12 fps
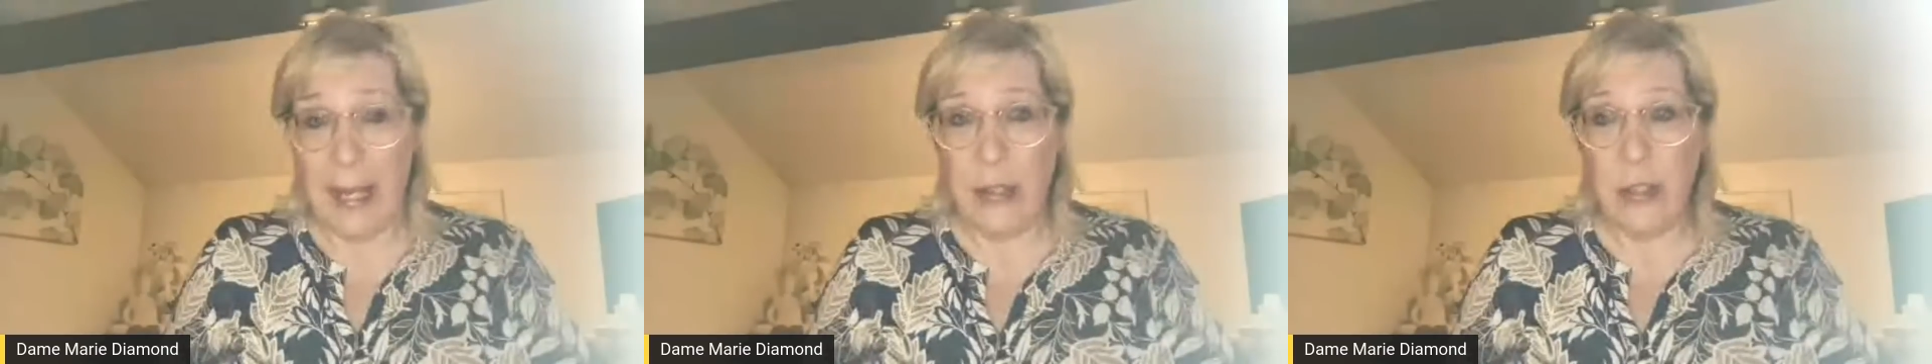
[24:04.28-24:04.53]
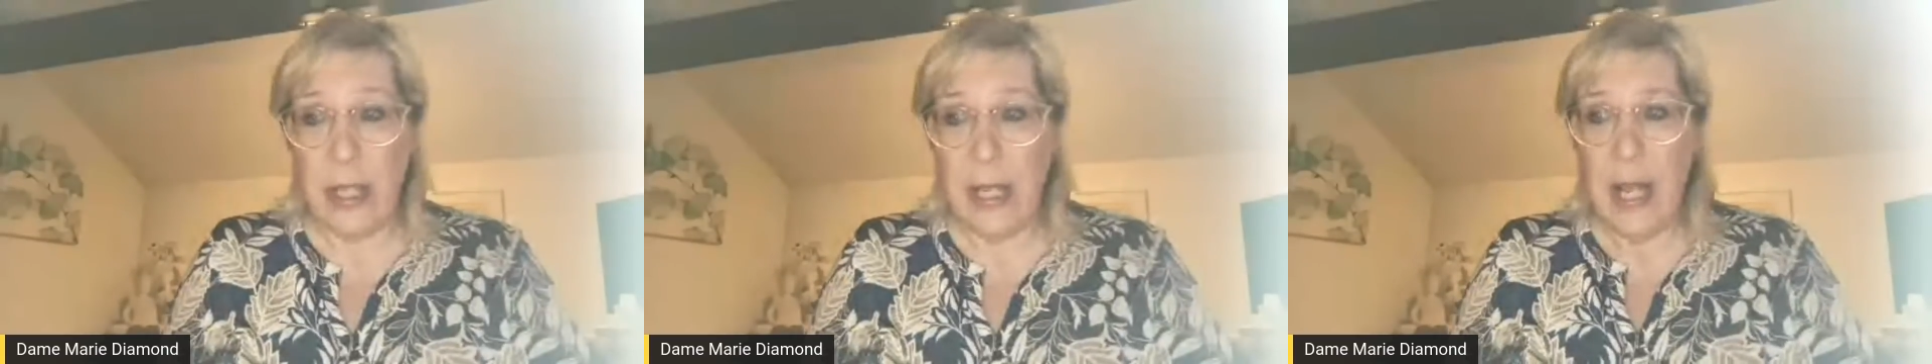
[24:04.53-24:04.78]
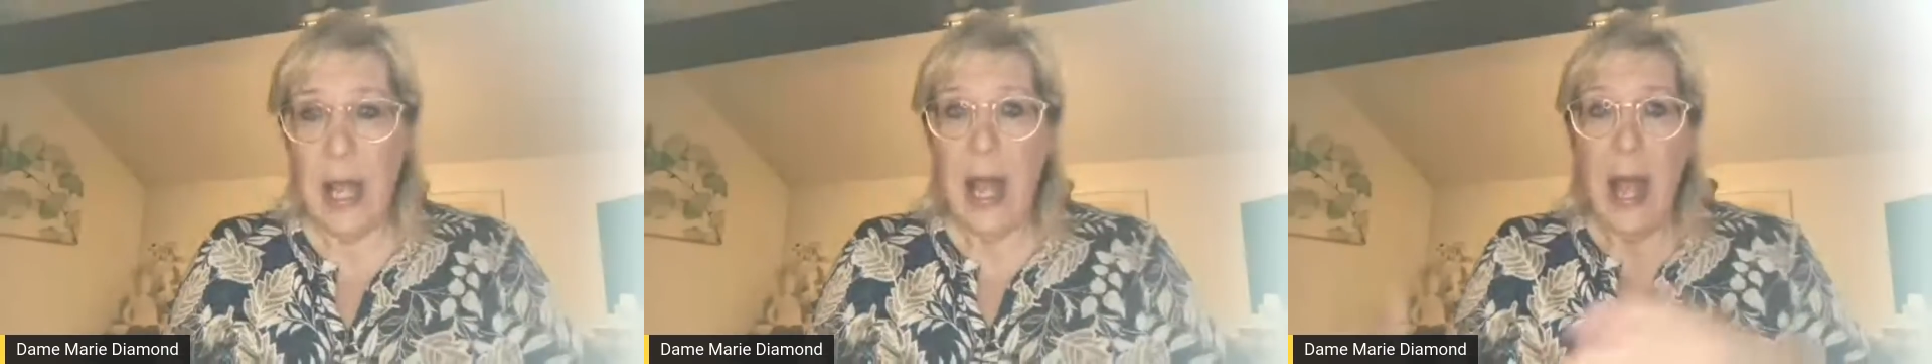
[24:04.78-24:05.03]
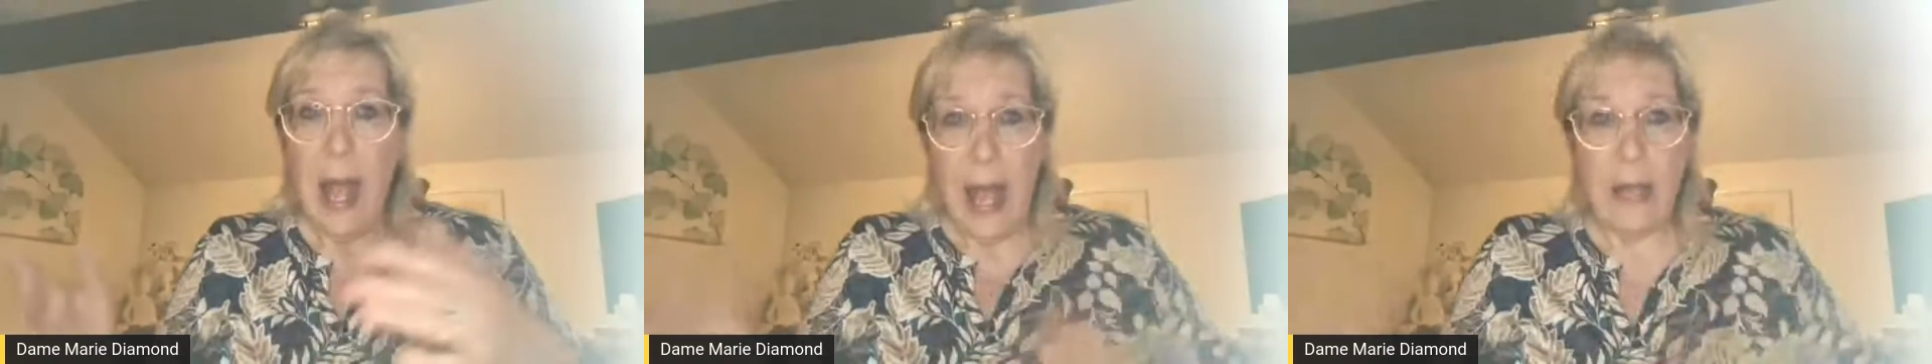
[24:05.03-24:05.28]
energy,
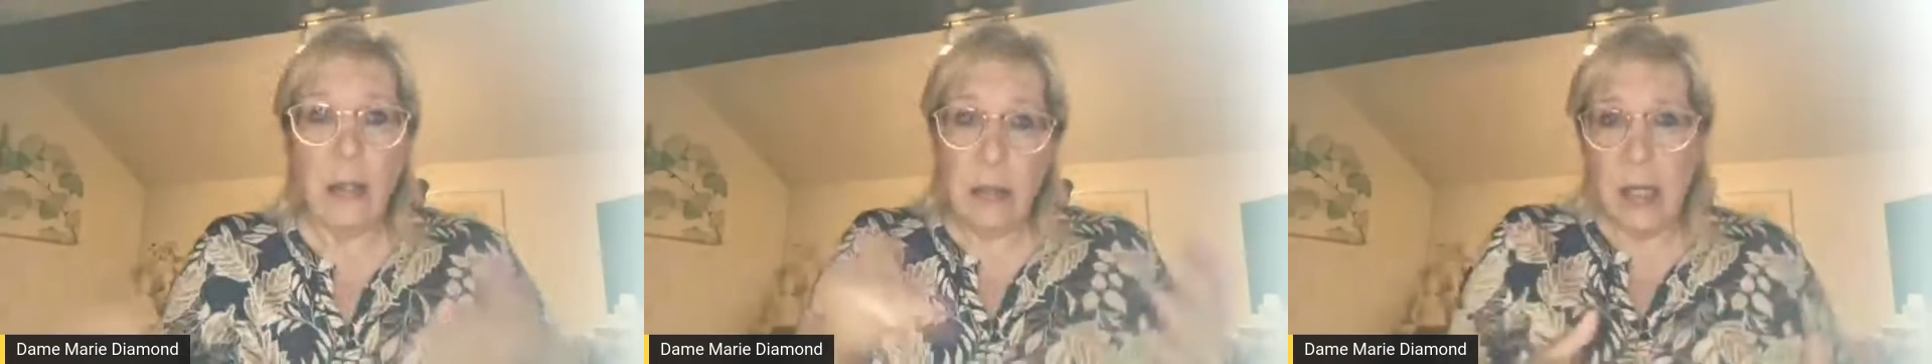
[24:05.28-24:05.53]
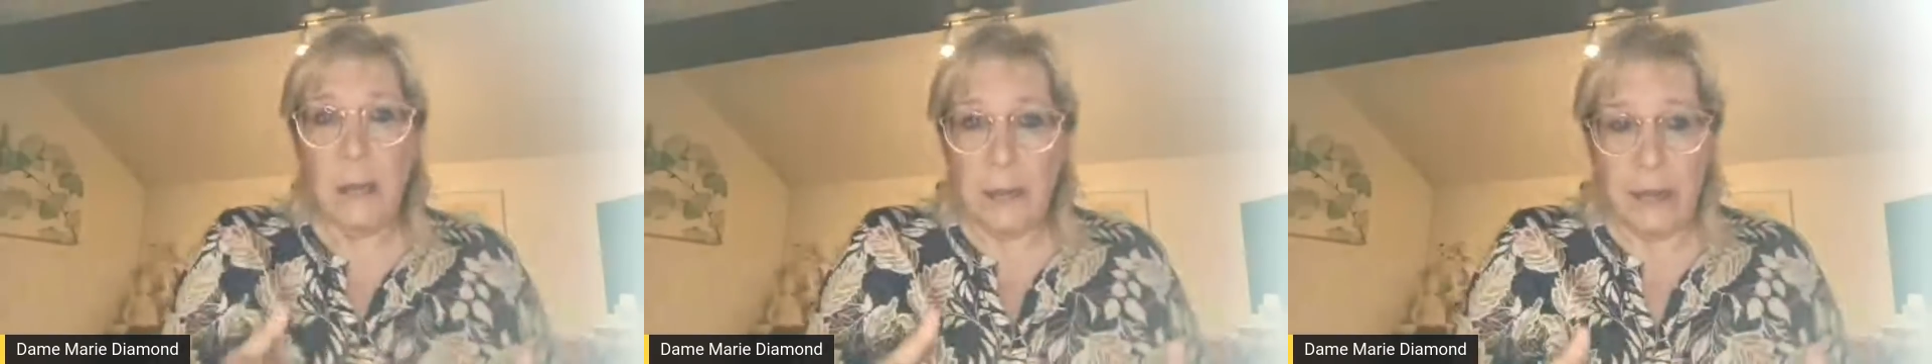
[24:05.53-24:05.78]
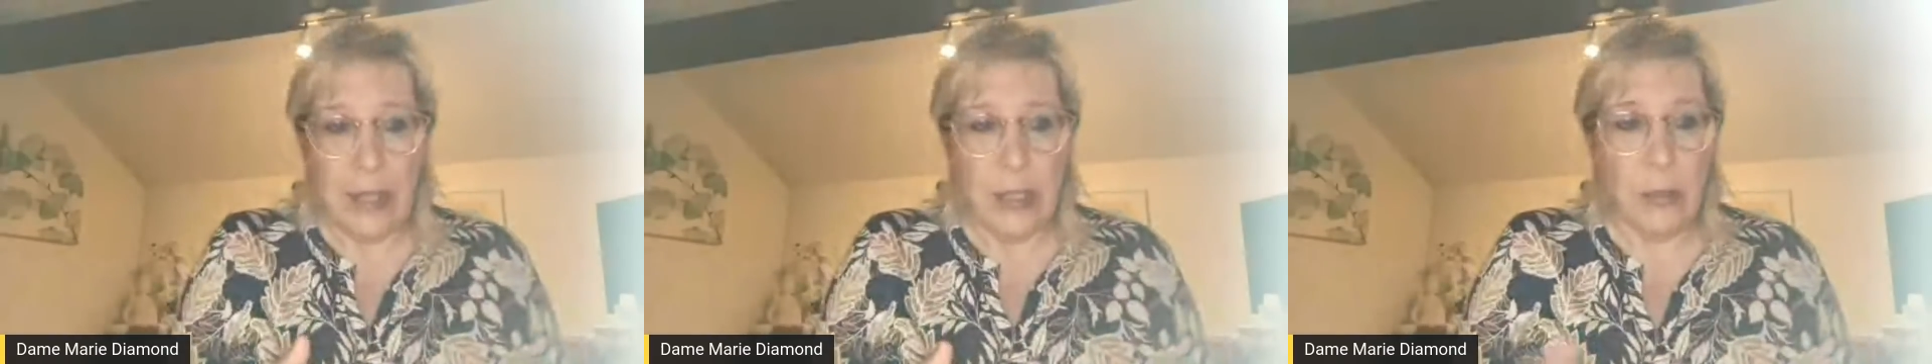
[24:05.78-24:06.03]
and on top of it,